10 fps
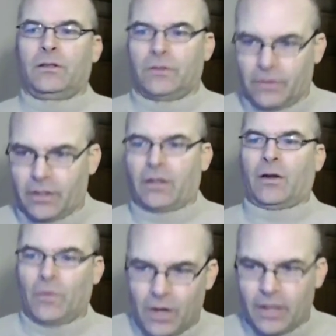
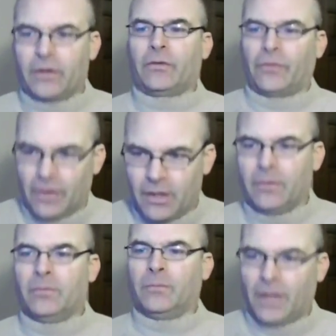drinking water
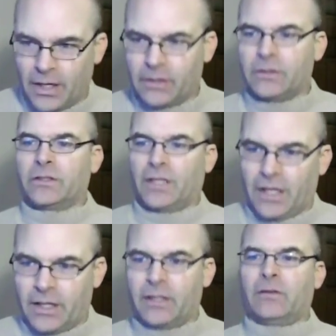from bottles
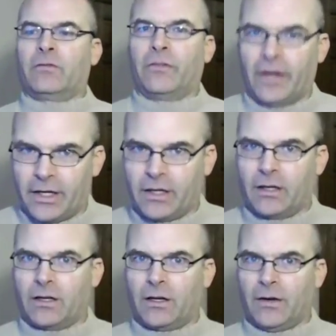and
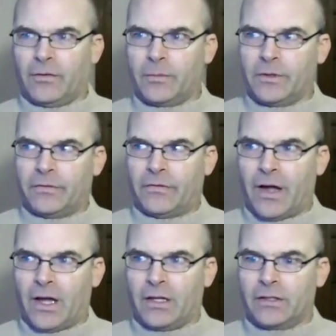fighting government
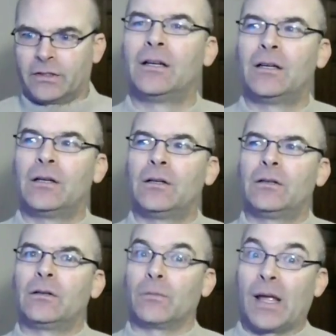fines.
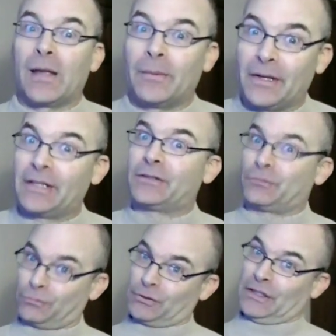Or maybe
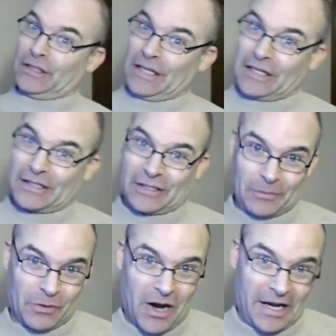it's really 'cause
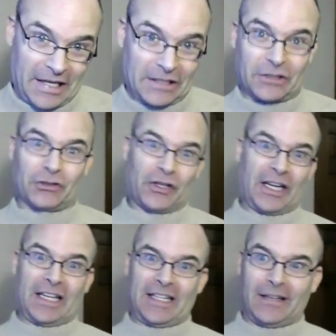I'm riding a
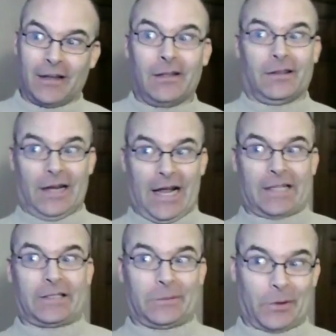train that
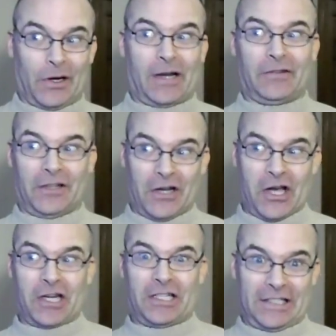has some gravy
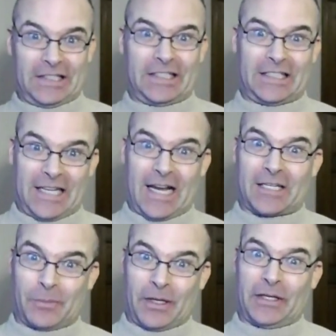on it in the
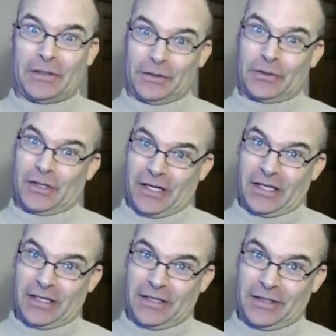taxpayer's
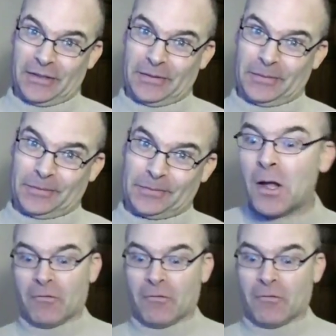name.